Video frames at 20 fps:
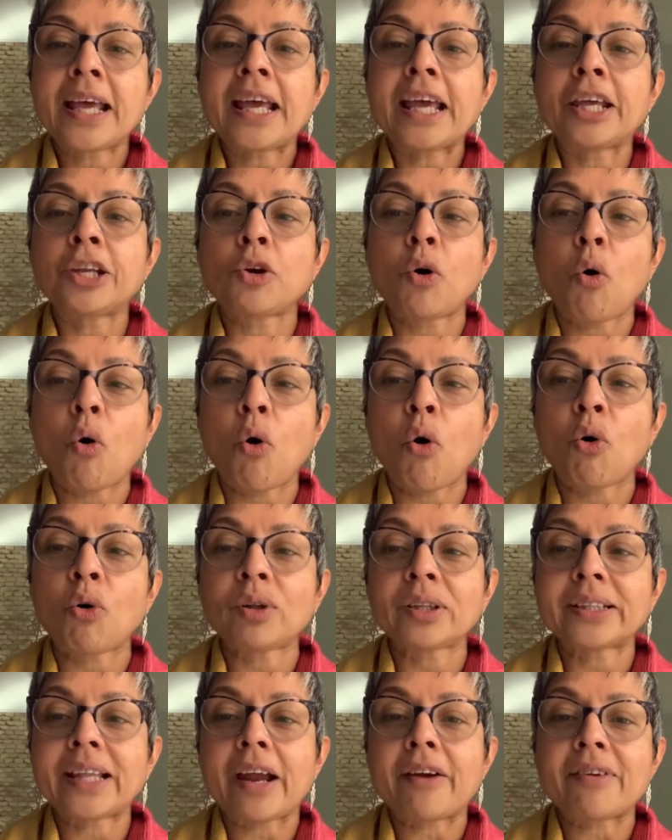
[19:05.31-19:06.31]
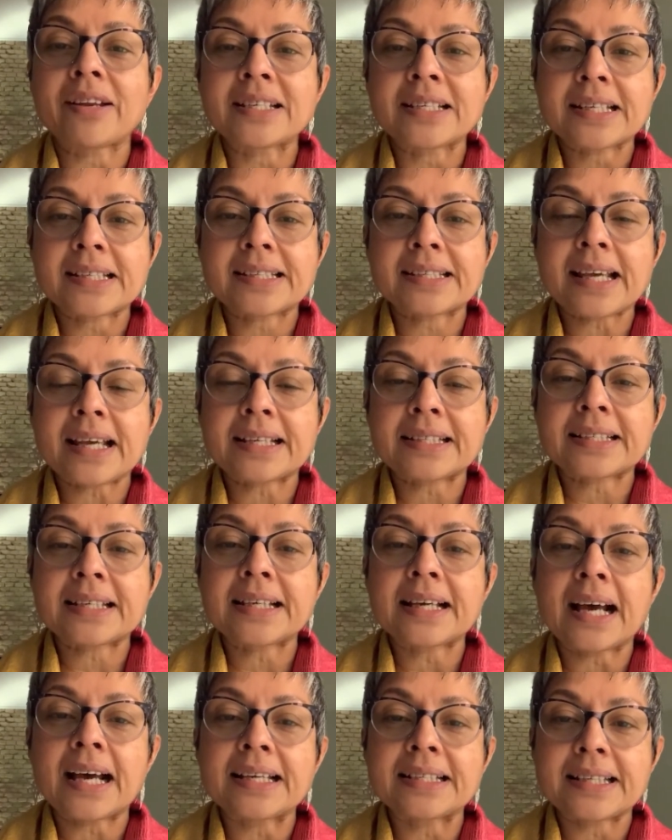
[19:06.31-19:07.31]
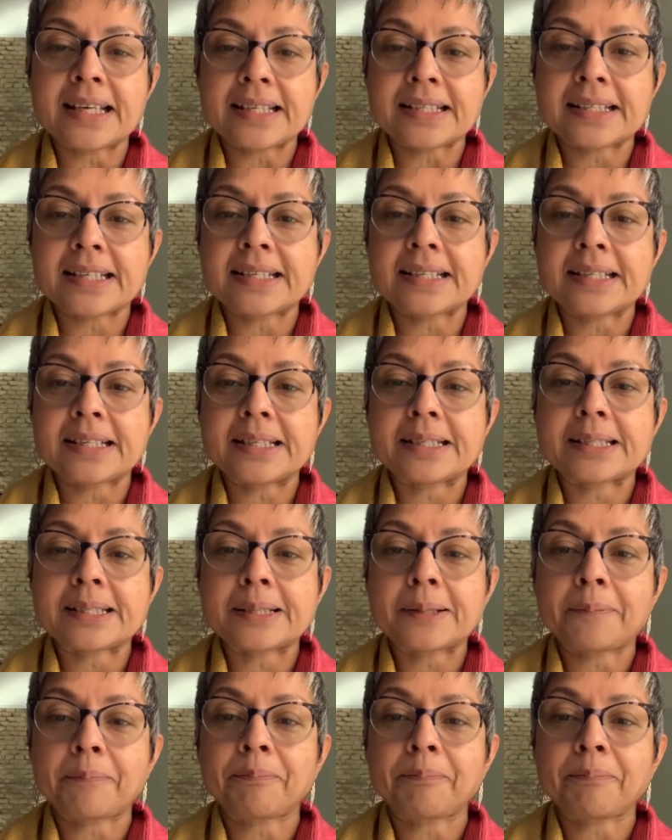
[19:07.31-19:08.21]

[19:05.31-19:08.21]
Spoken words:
in all their intersecting identities.